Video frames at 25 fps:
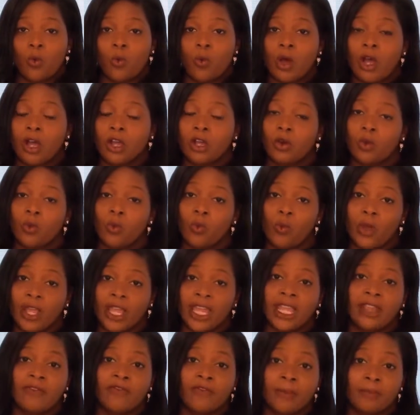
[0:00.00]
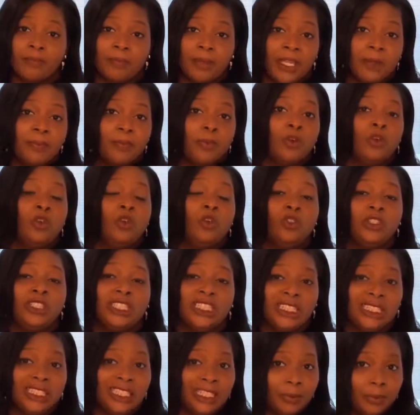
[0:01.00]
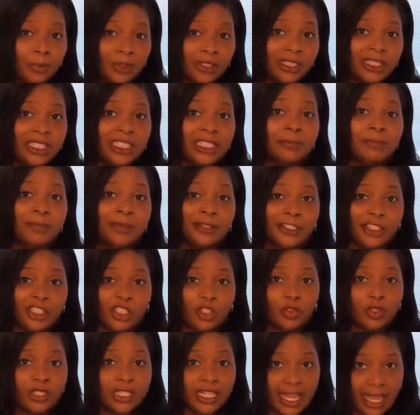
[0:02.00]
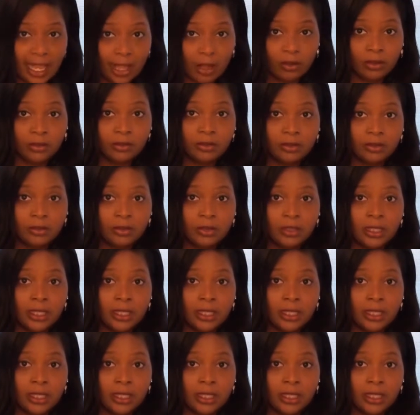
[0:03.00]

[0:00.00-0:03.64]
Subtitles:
Walk away from people who deliberately put you down,